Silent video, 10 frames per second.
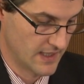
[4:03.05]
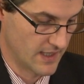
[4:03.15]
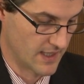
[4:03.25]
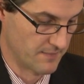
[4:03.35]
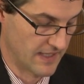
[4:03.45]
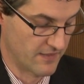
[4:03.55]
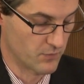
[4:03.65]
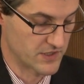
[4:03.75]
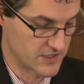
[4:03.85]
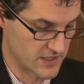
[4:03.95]
um, and
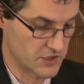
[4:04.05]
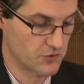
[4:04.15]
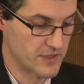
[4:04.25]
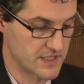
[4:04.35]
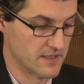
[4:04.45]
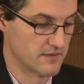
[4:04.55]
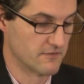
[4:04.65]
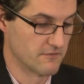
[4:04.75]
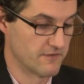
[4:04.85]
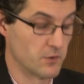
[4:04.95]
which is an increasing
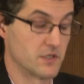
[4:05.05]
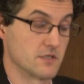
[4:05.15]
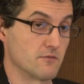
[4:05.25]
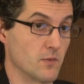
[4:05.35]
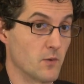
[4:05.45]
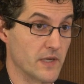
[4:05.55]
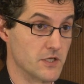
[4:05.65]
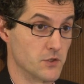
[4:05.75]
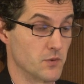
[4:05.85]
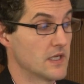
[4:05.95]
focus of what we
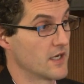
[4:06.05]
do.